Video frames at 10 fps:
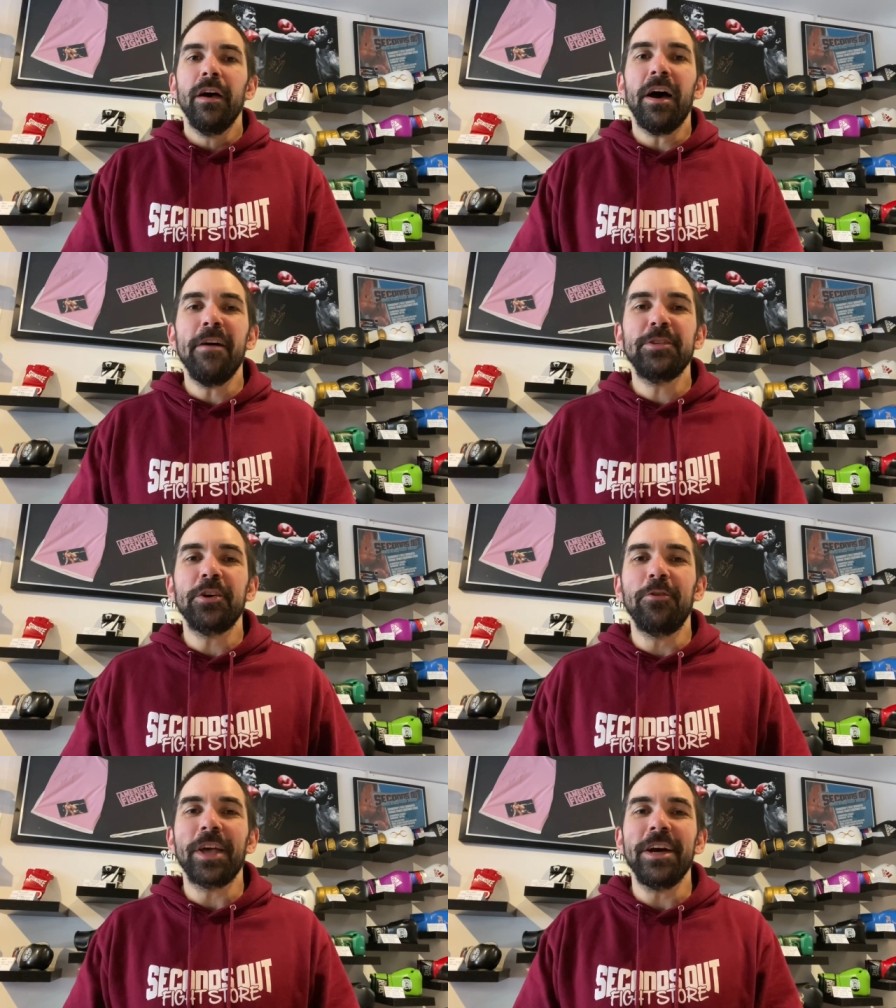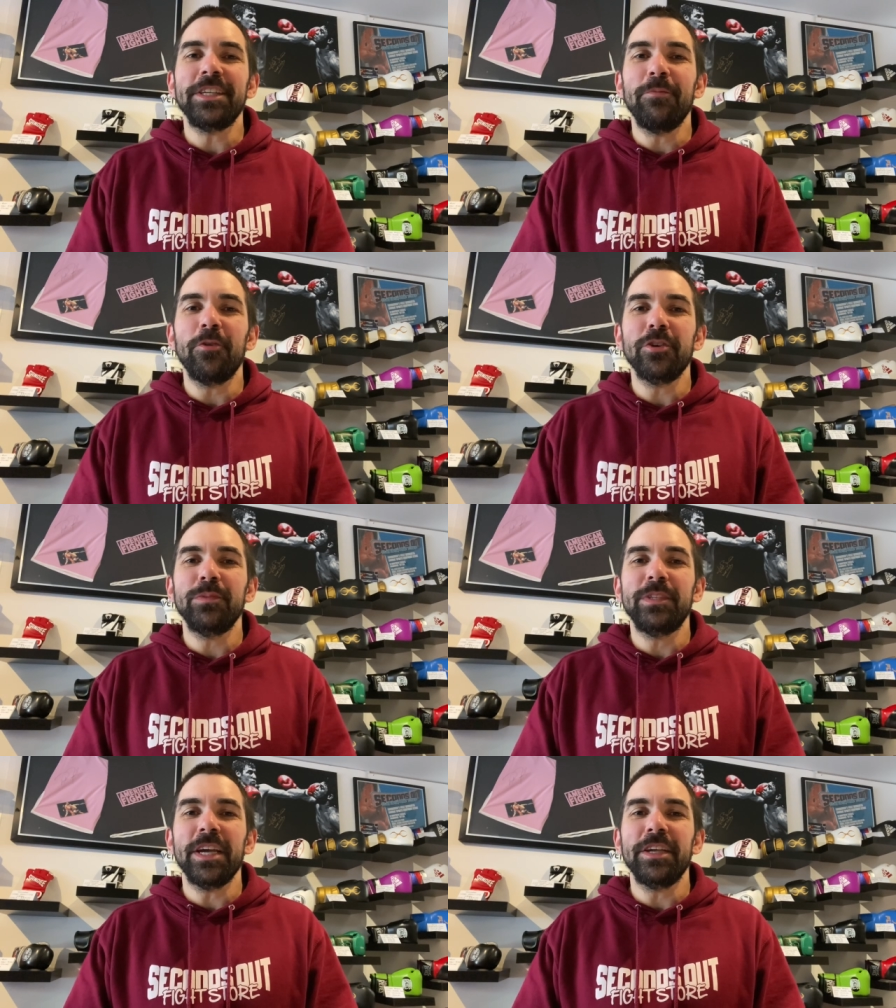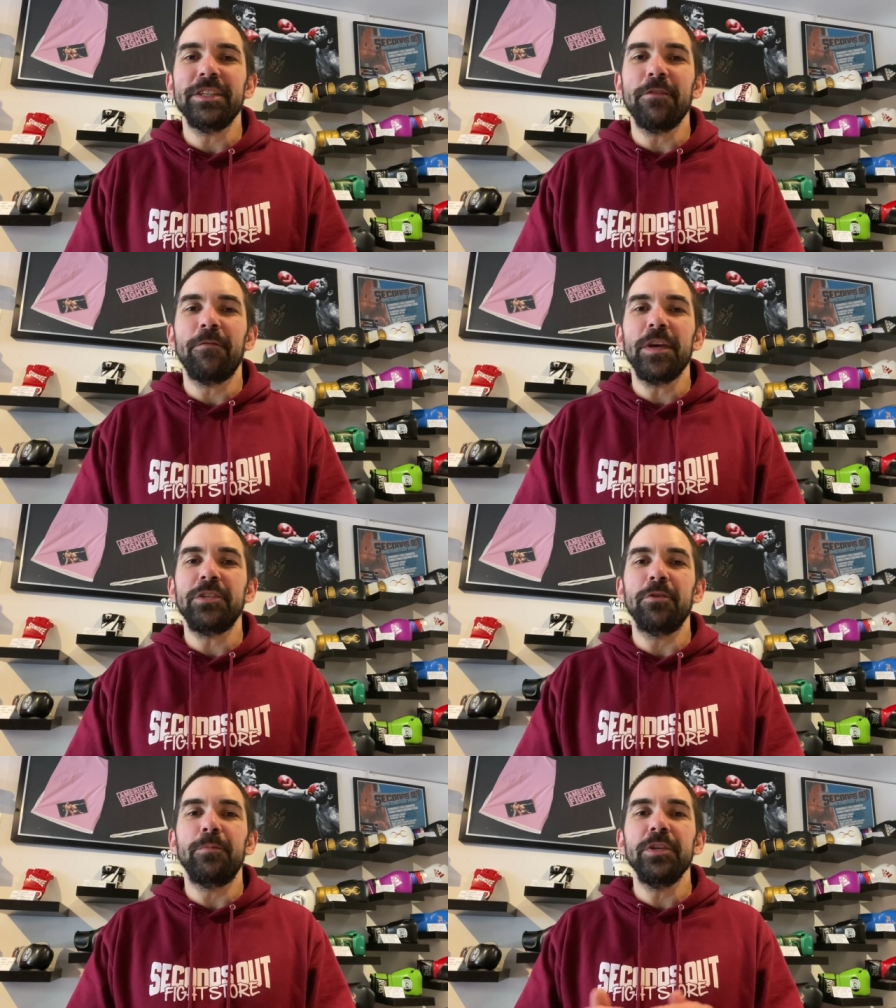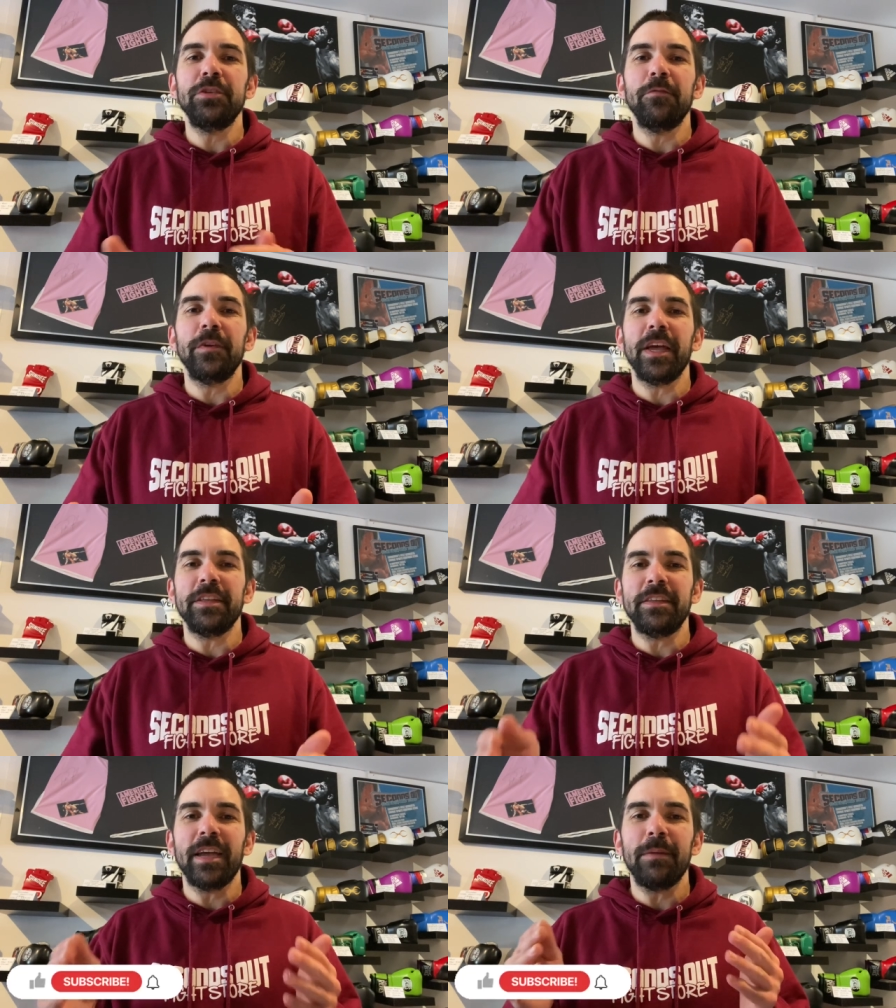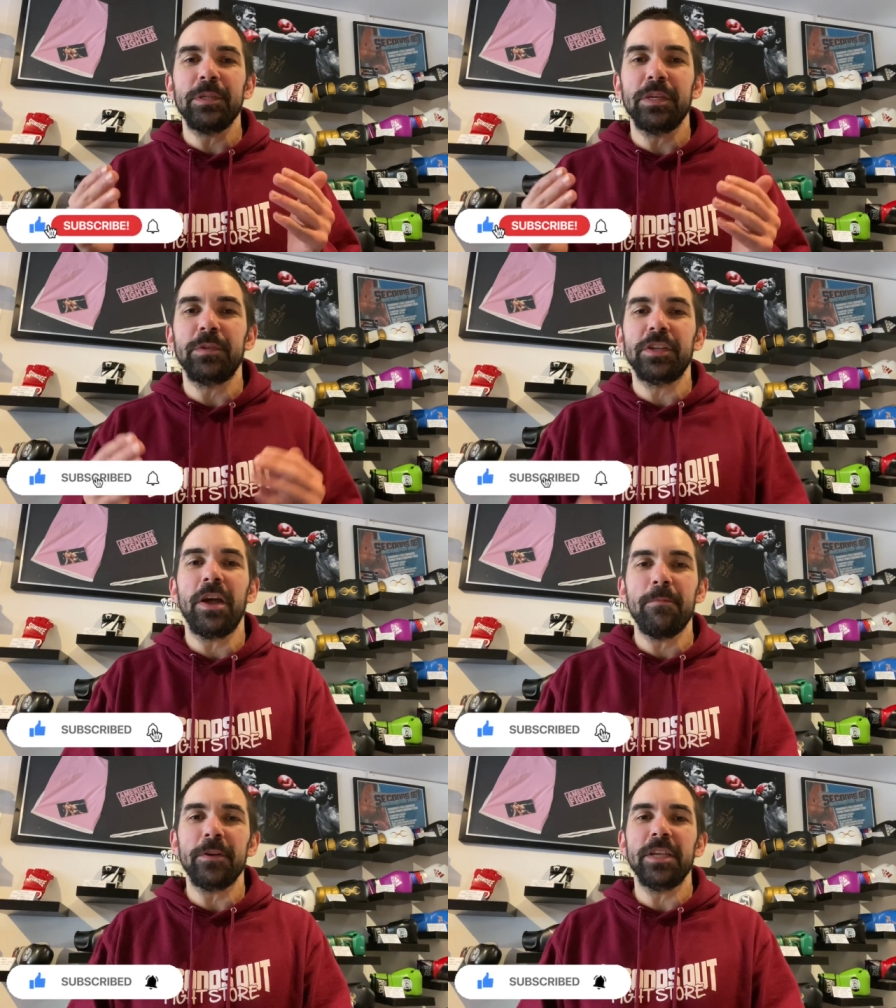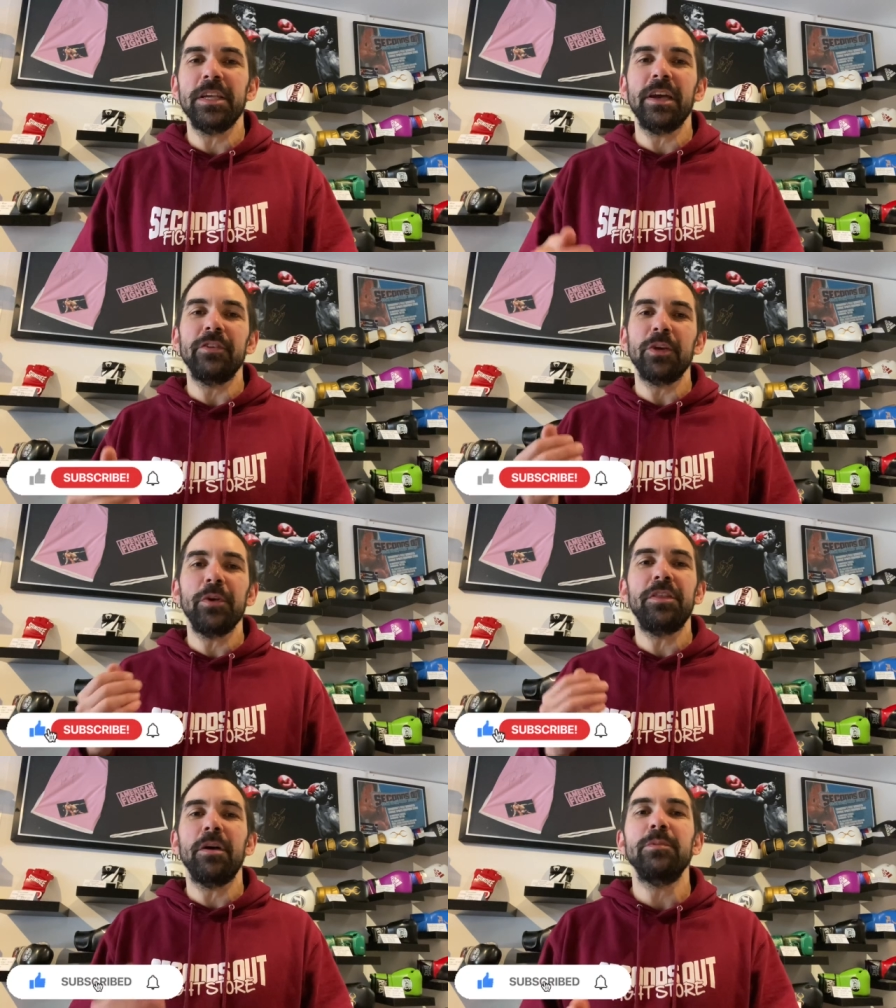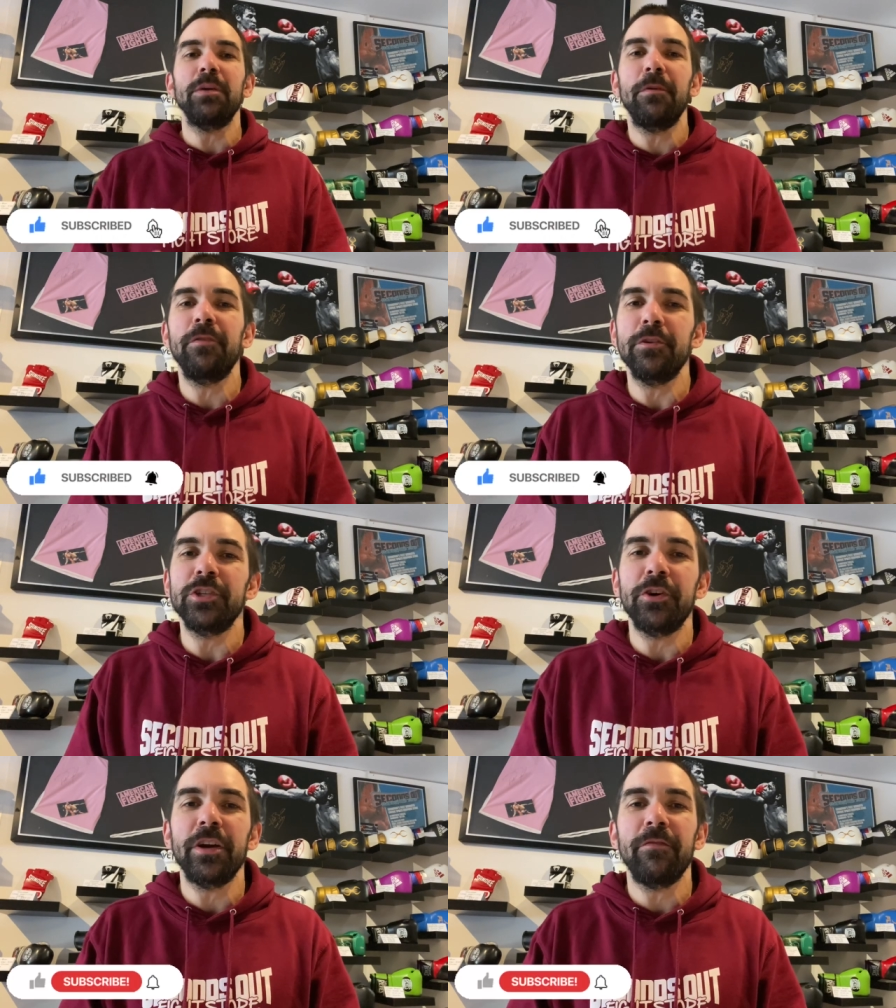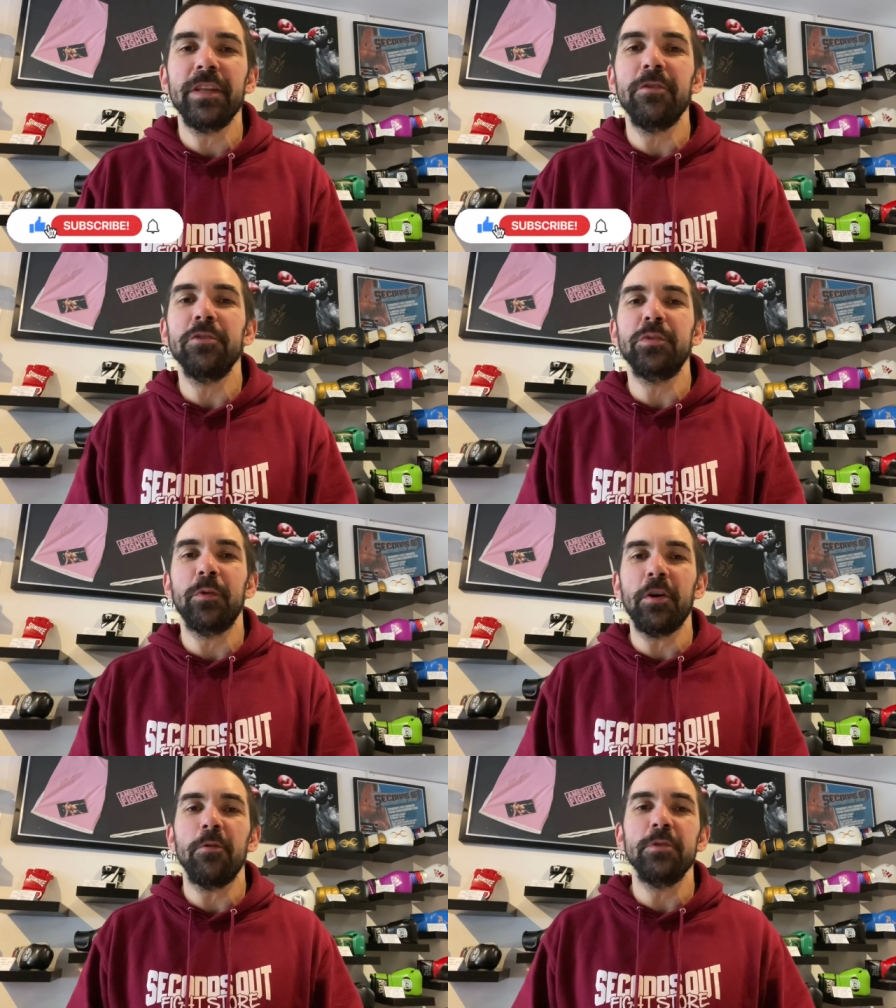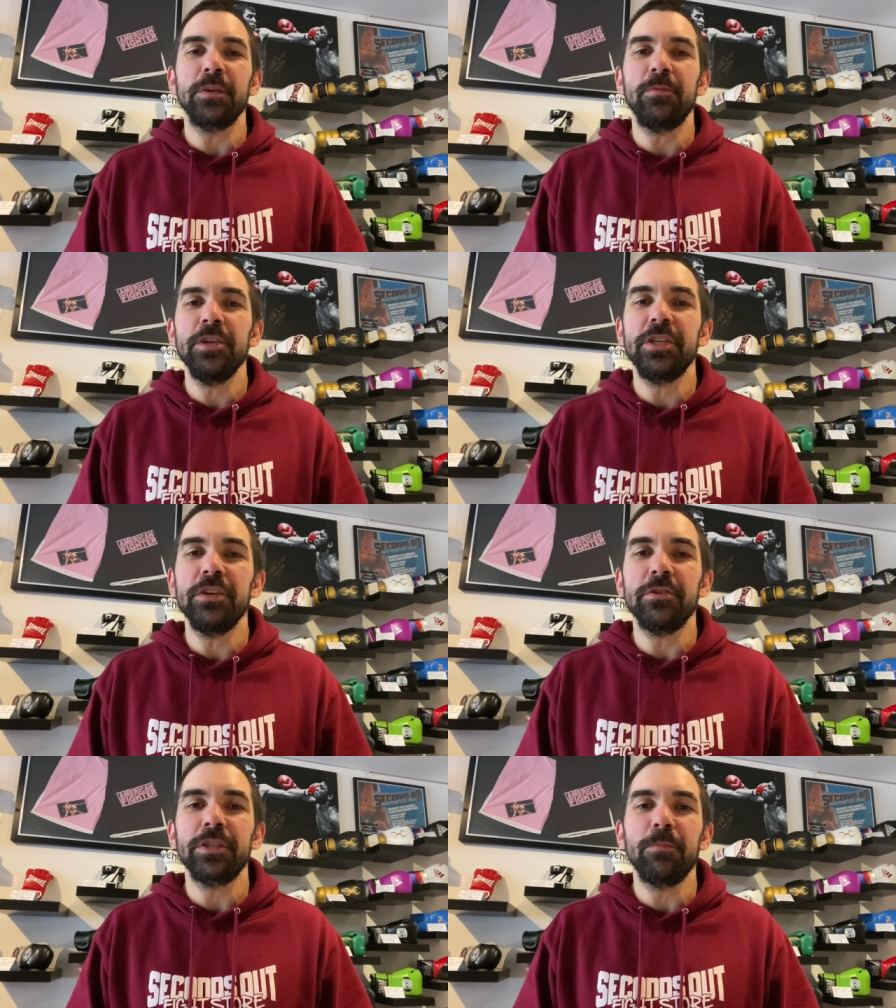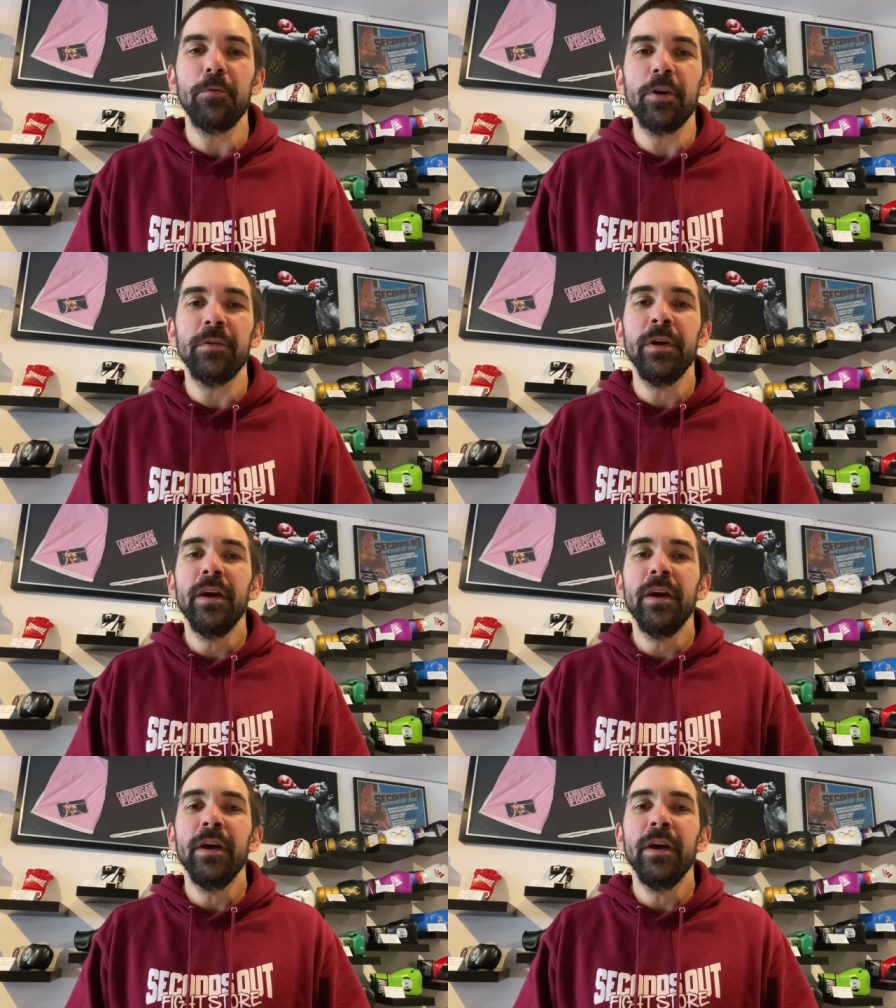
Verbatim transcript: How's it going, guys? I'm Ross from Seconds Out Fight Store. Please don't forget to tap the subscribe button. Give us a wee thumbs up if you're enjoying our videos. We always appreciate your support.